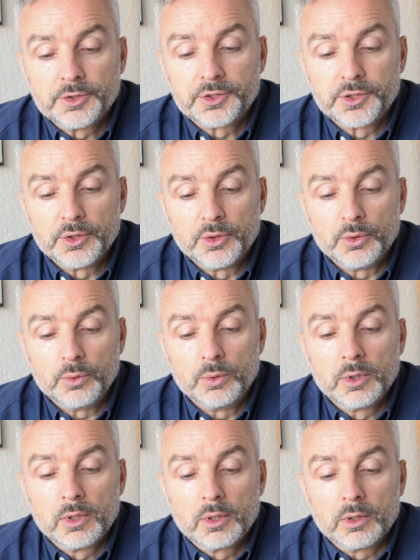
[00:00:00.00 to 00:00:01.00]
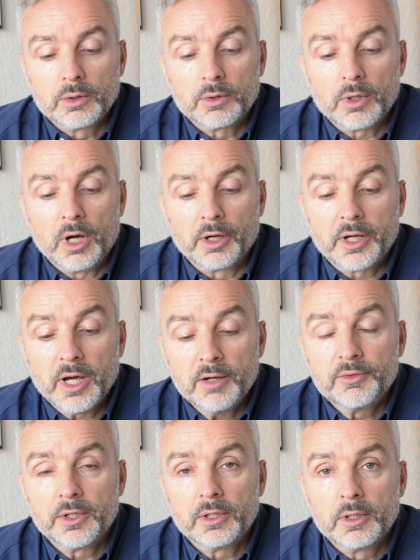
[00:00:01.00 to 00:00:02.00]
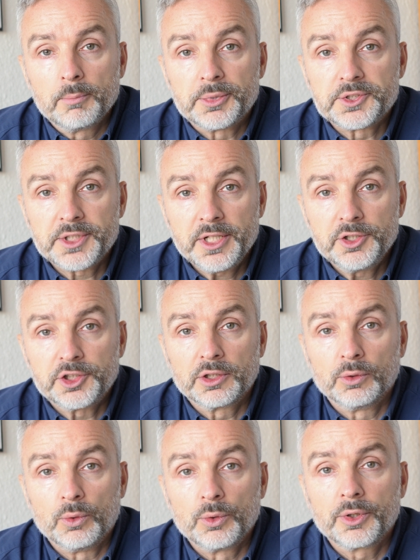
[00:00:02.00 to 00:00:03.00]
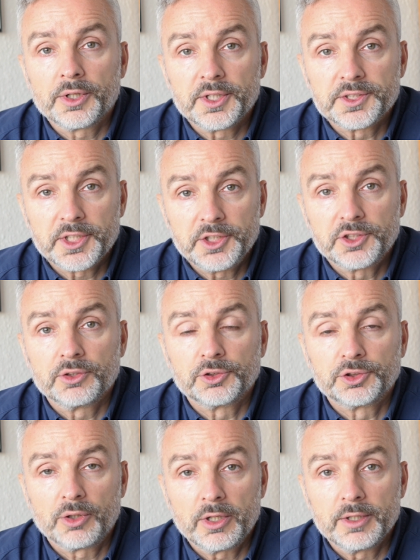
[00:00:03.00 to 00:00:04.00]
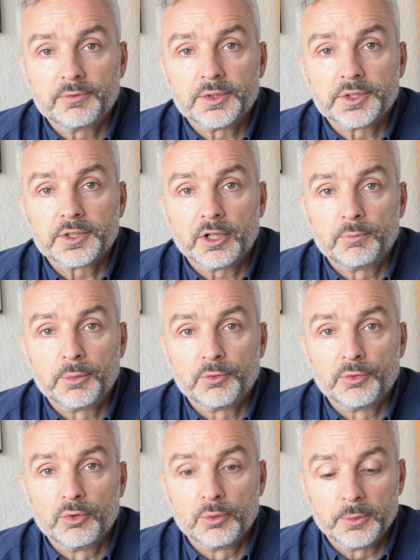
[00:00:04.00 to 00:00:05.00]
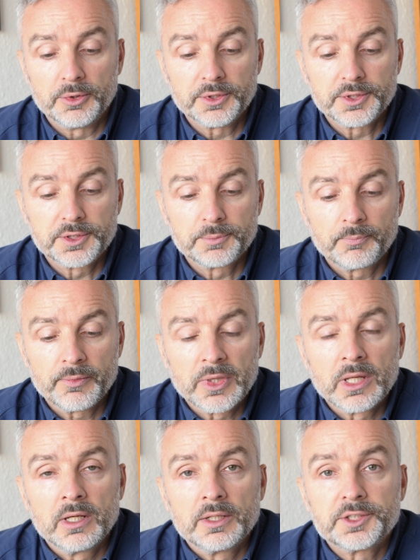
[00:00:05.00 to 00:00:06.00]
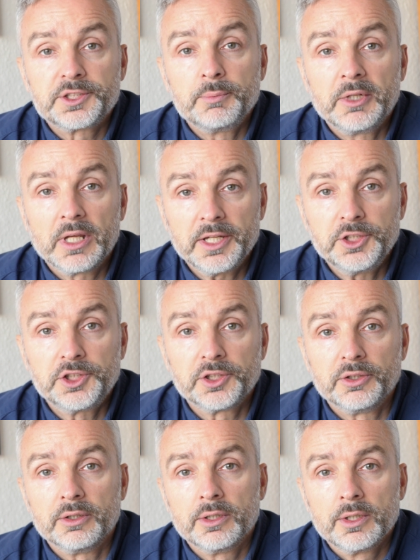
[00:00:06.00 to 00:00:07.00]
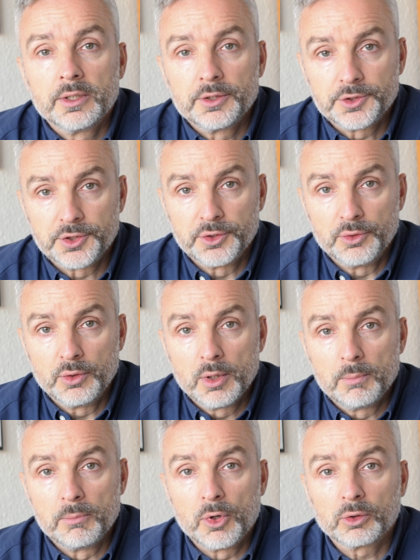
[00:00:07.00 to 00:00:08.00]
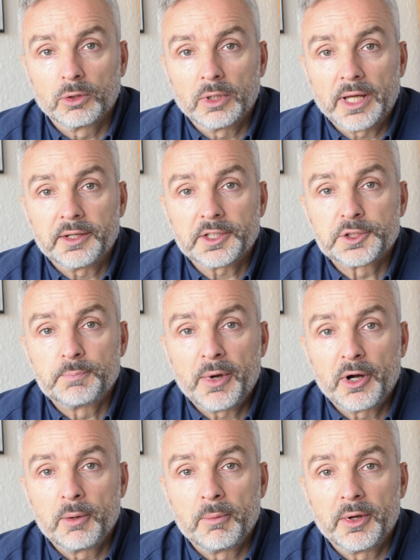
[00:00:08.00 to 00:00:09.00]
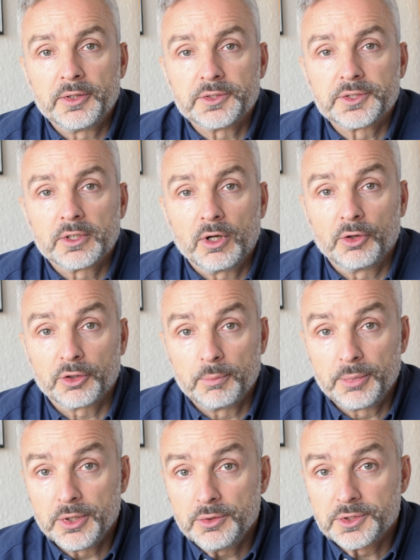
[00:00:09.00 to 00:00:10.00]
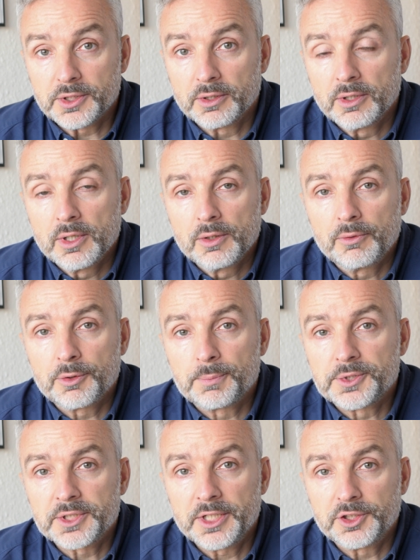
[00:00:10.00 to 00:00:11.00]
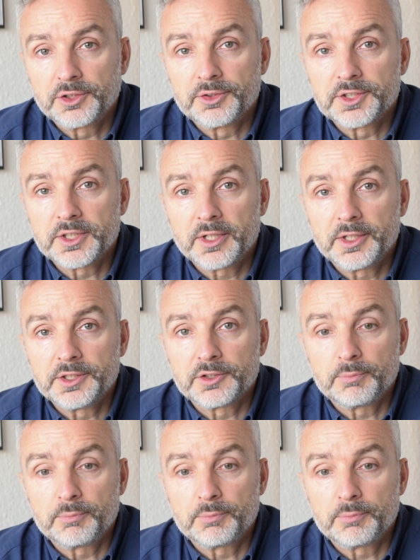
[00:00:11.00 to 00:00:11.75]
to uncover potential organizational drivers of performance, simulation to model and experiment on a computer with potential designs of